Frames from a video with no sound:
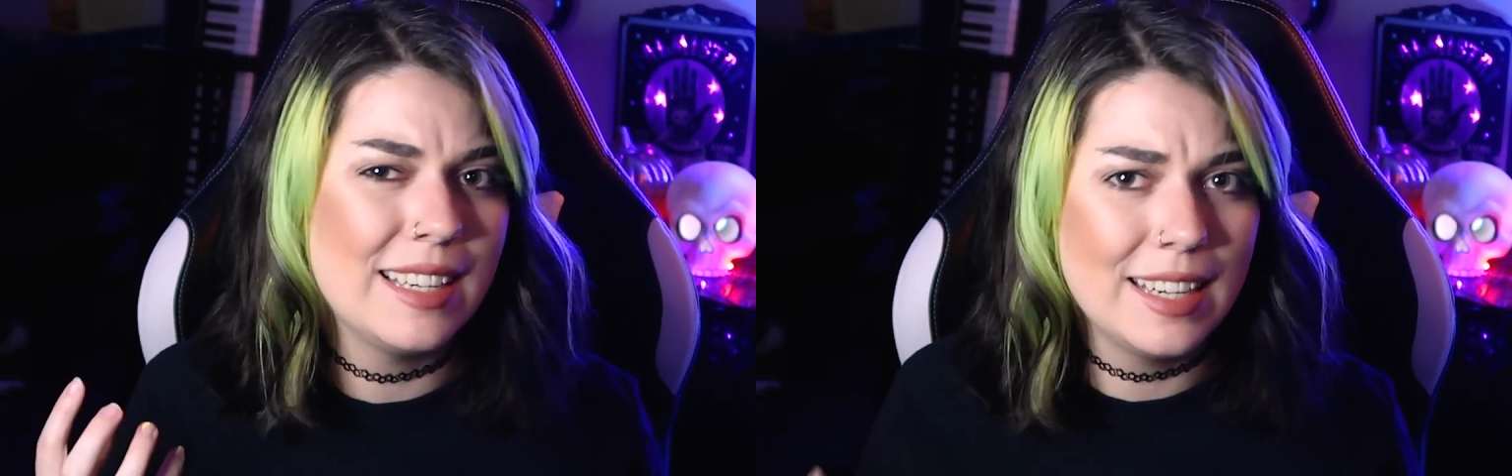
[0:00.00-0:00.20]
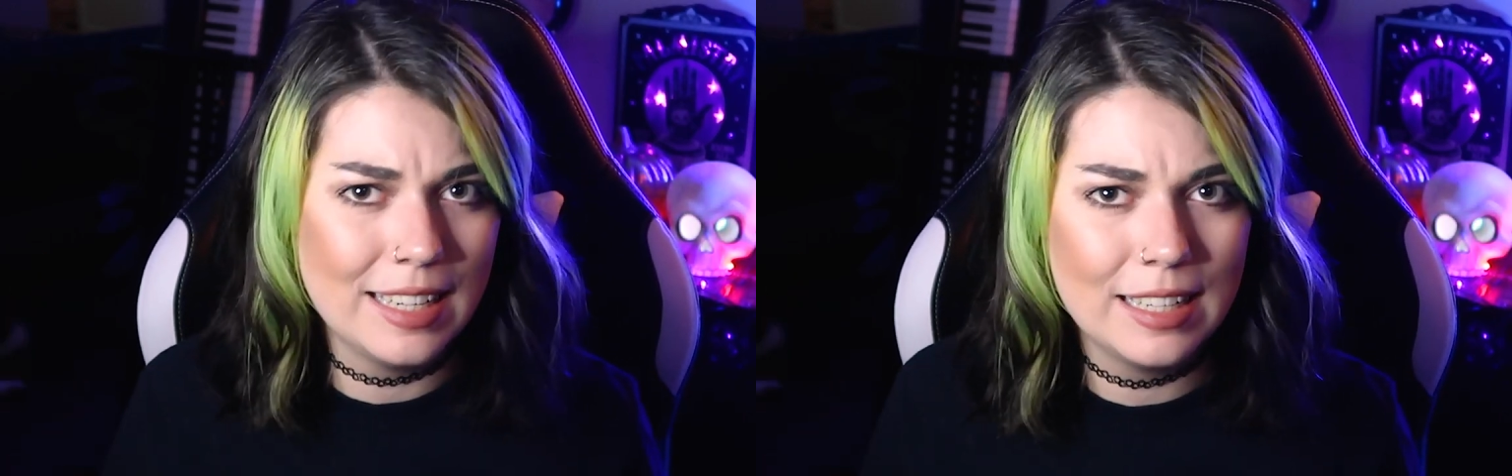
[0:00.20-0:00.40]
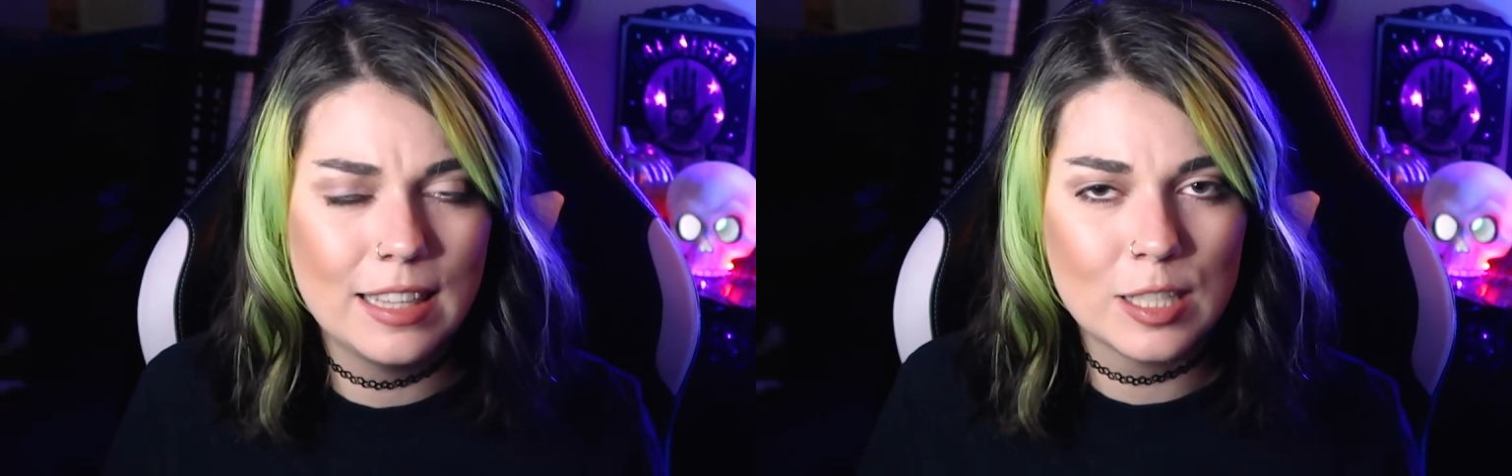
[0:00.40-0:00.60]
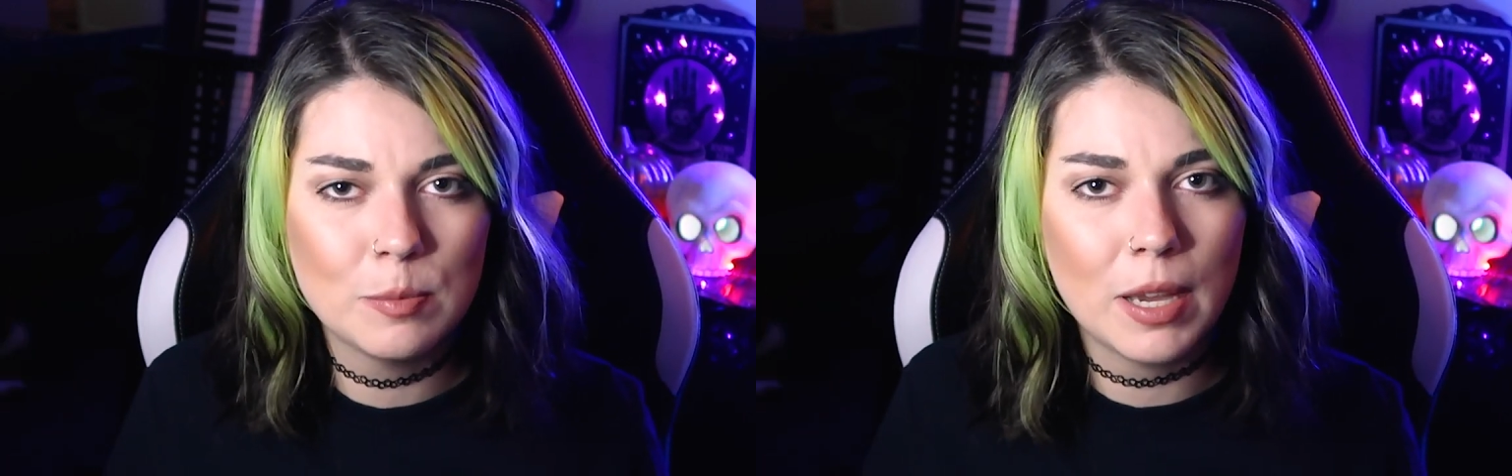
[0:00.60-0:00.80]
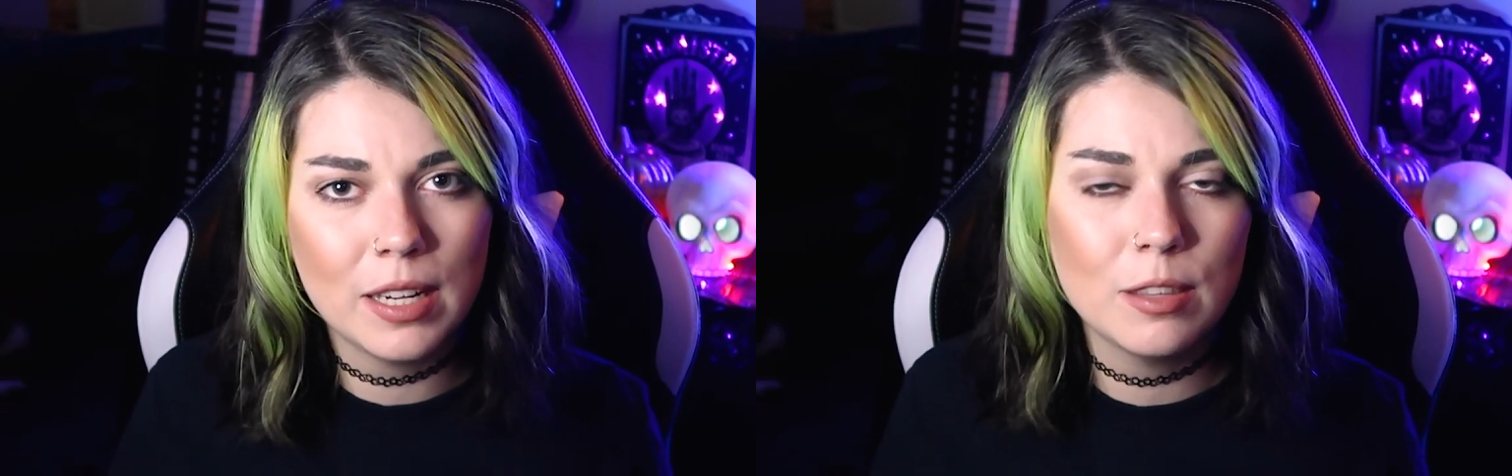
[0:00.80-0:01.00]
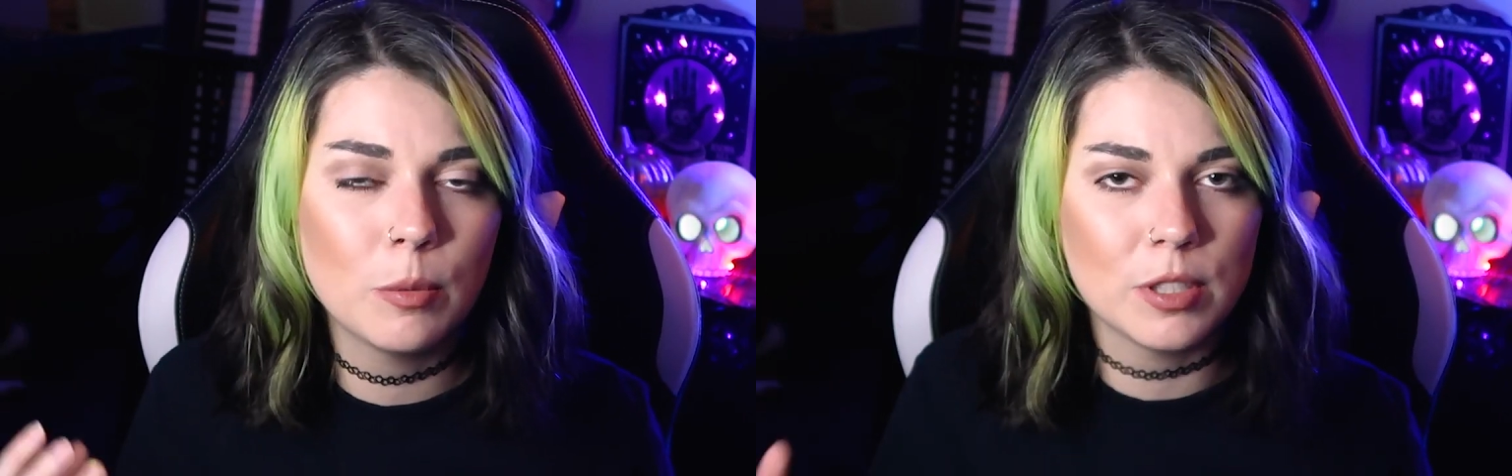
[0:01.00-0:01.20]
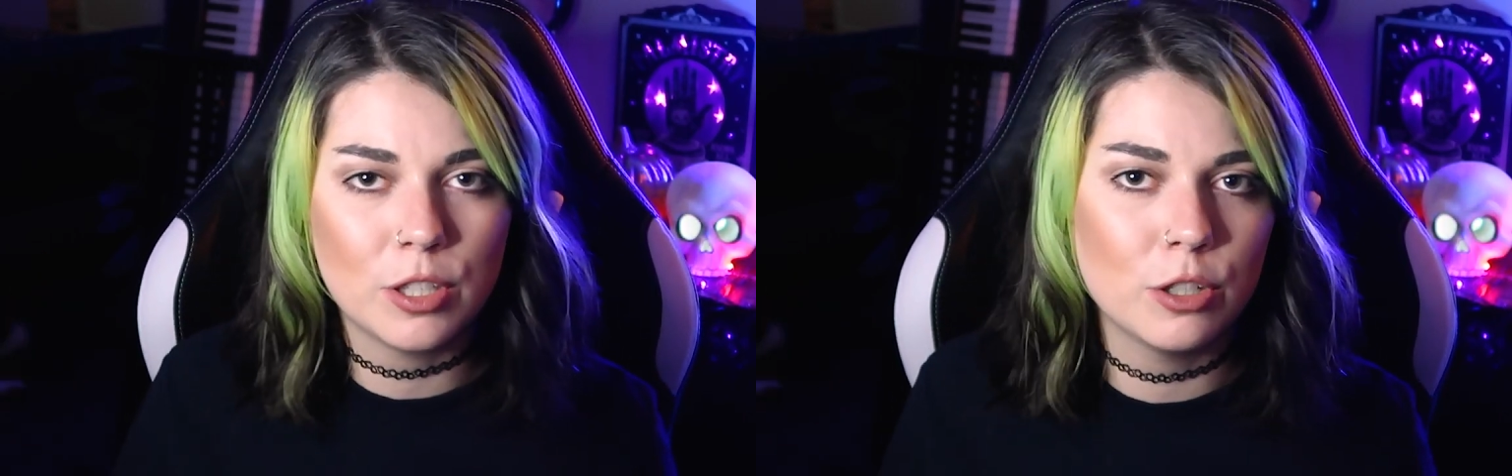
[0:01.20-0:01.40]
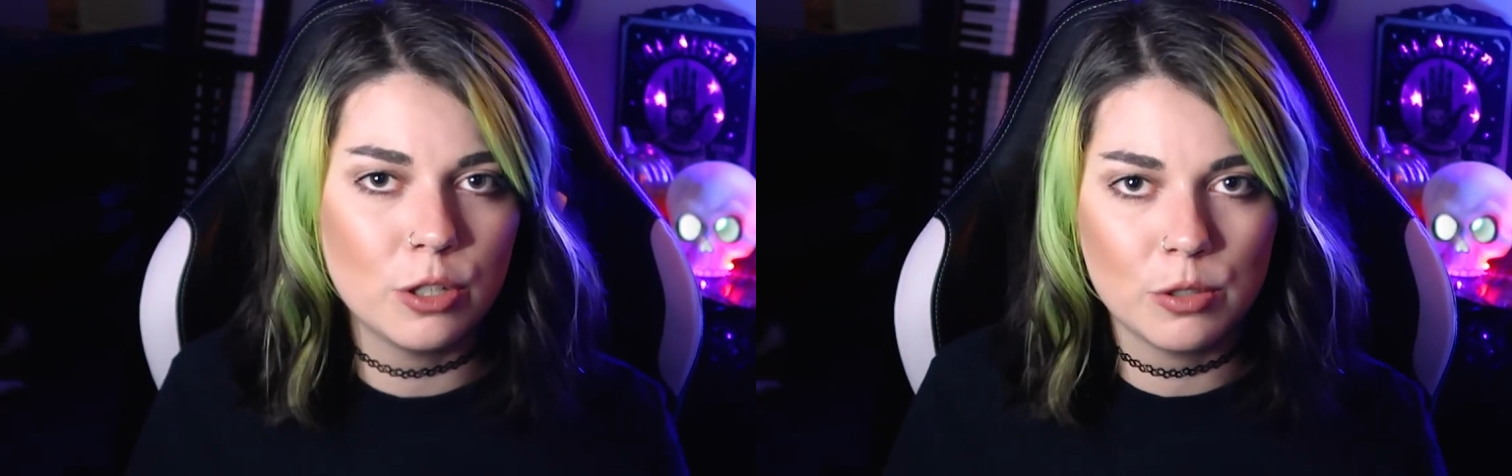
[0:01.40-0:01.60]
need this money, the ones
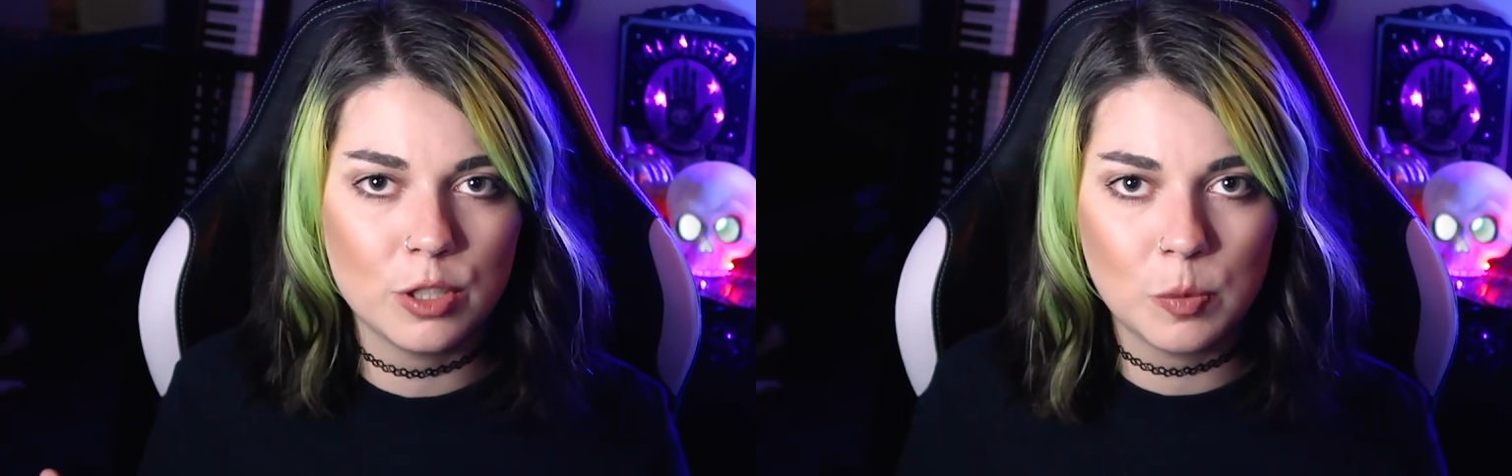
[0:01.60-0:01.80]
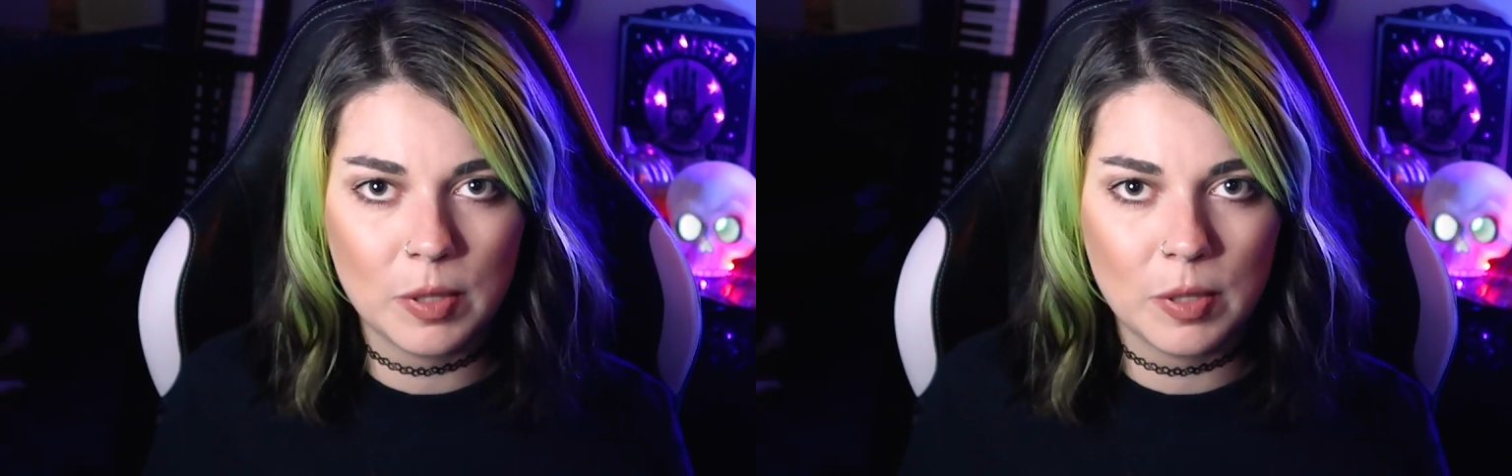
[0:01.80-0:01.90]
that are chosen to